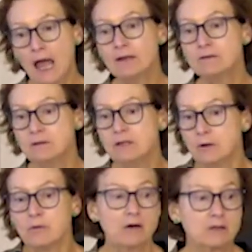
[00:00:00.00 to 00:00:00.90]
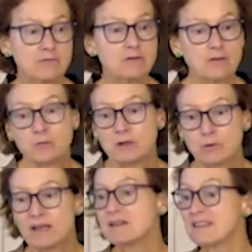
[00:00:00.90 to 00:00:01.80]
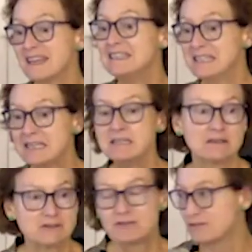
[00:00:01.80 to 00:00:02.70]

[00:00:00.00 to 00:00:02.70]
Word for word: And you know, I'll give the government credit, they didn't